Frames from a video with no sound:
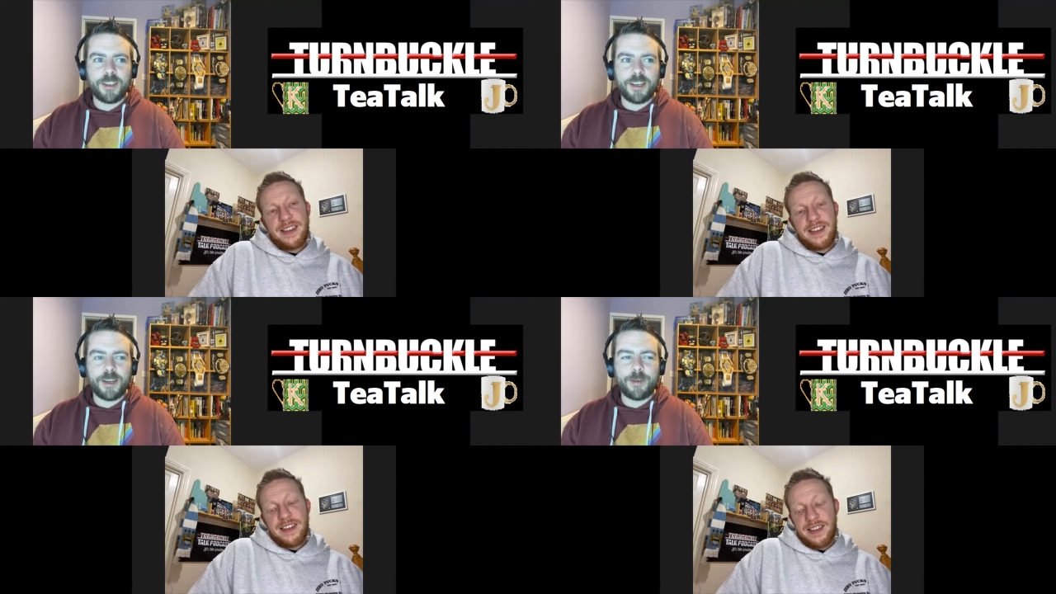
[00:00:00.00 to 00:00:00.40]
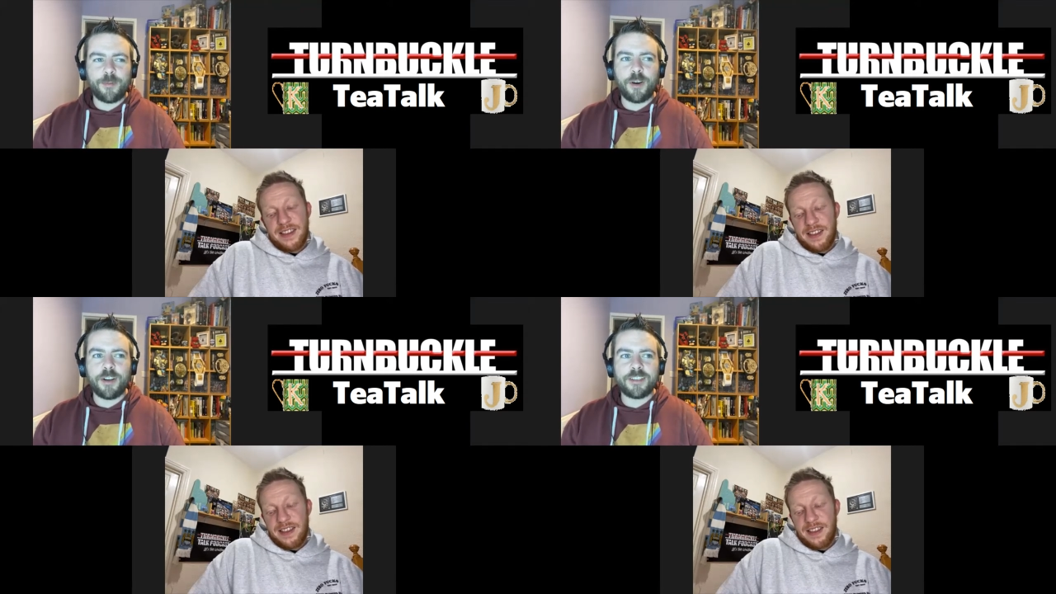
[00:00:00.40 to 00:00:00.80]
Speaker 1: I mean,
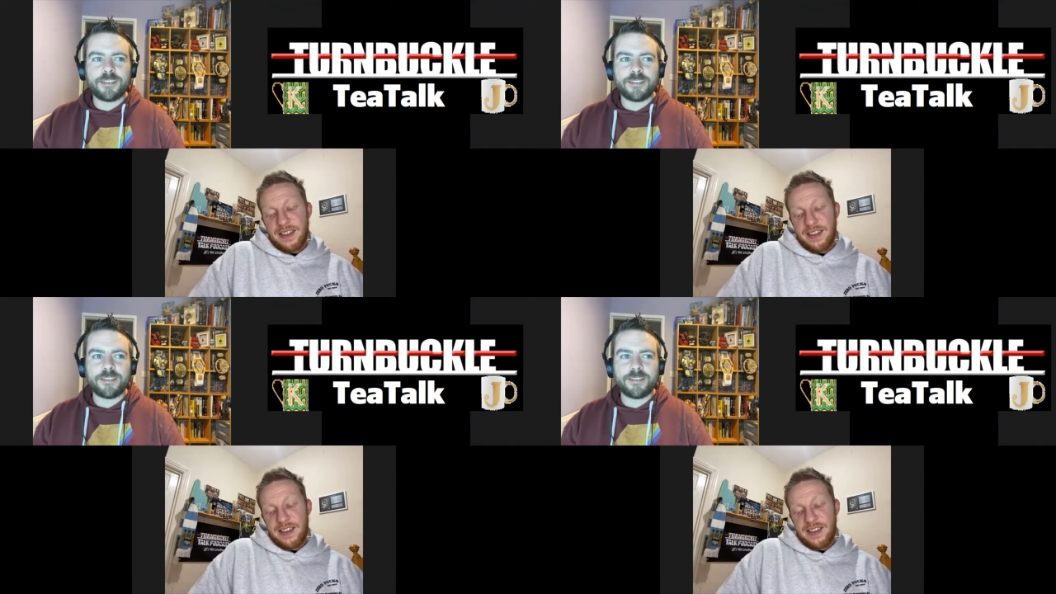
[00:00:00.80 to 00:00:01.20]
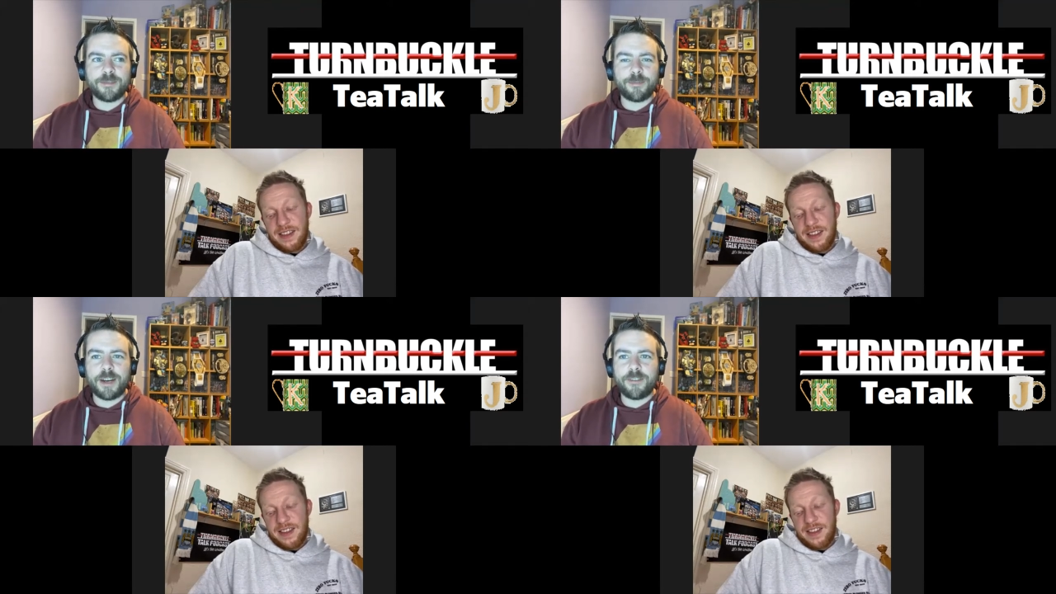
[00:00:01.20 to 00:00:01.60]
one is
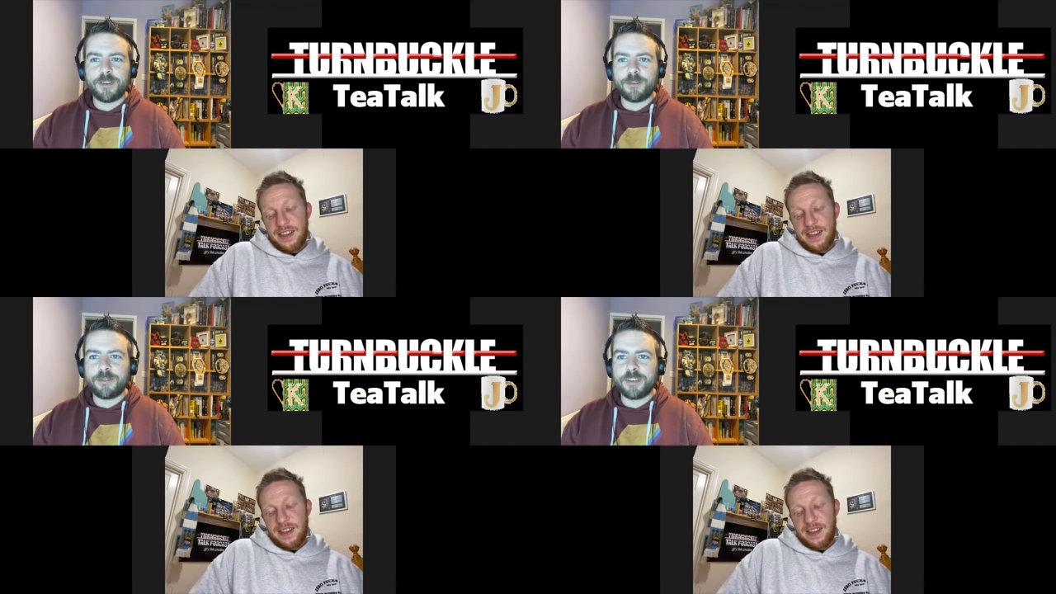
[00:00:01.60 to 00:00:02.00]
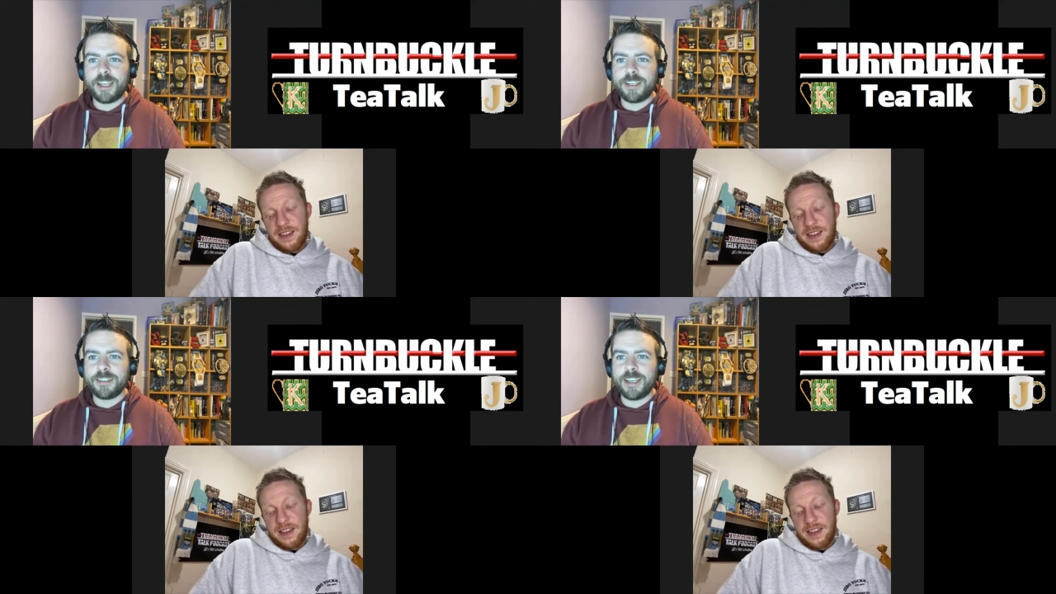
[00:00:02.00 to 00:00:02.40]
Matt Riddle
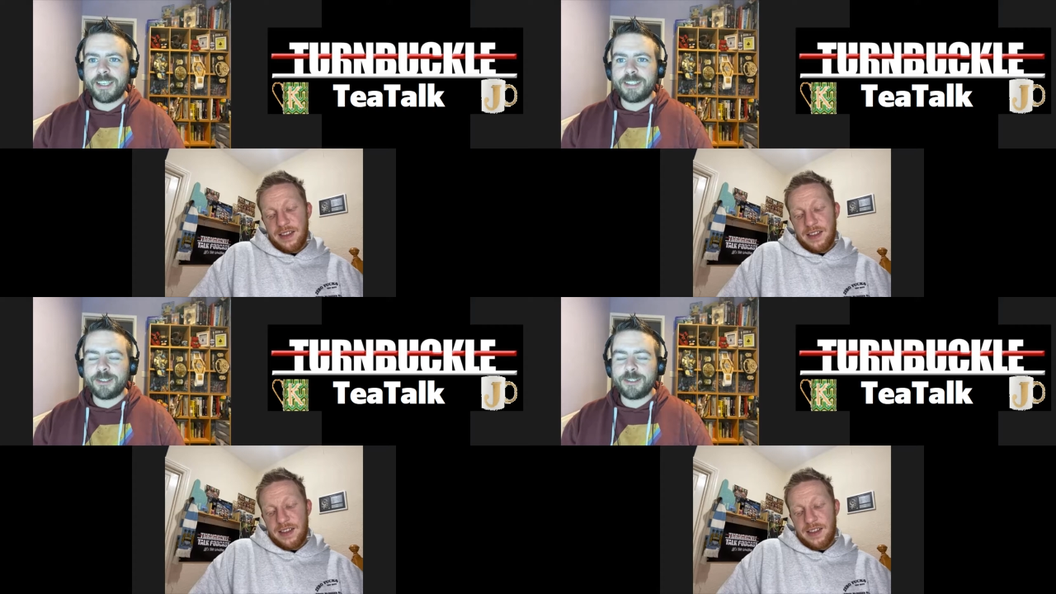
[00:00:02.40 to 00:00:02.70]
forgetting his lanes. in